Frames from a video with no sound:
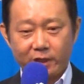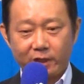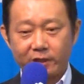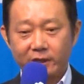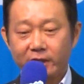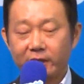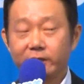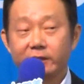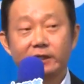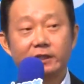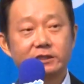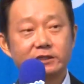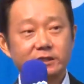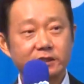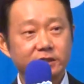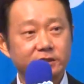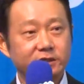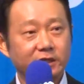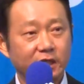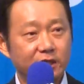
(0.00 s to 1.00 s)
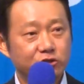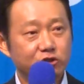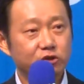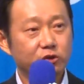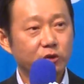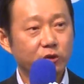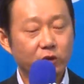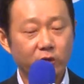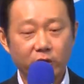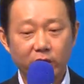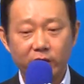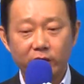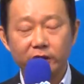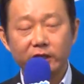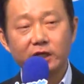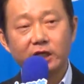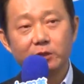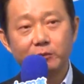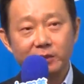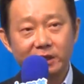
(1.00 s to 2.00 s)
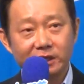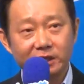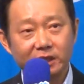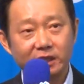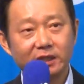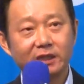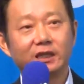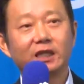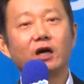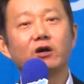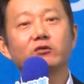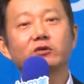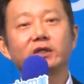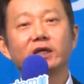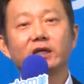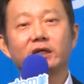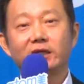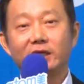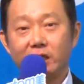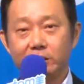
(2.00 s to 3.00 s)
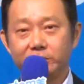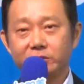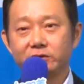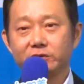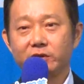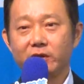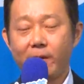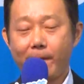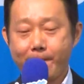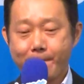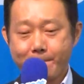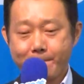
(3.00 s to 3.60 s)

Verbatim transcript: And then this is, as you know, unlimited downline level.